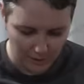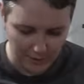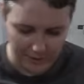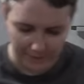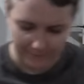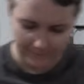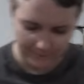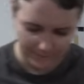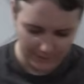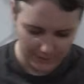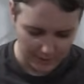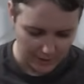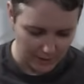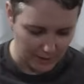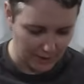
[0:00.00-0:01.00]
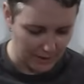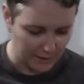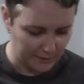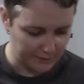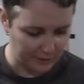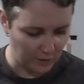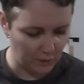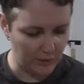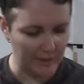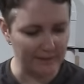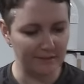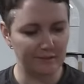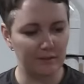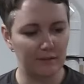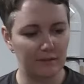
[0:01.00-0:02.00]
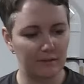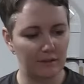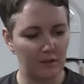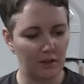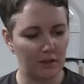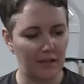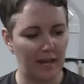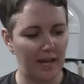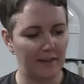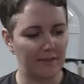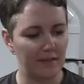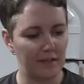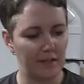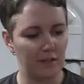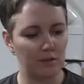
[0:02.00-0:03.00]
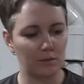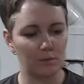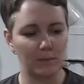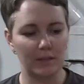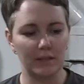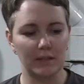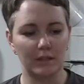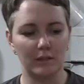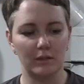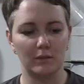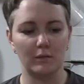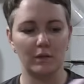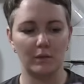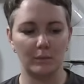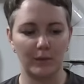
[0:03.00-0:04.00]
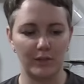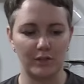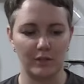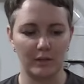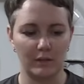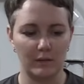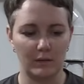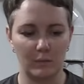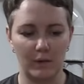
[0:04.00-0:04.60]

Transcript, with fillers: Okay, so let's look at the Gorilla Glue original.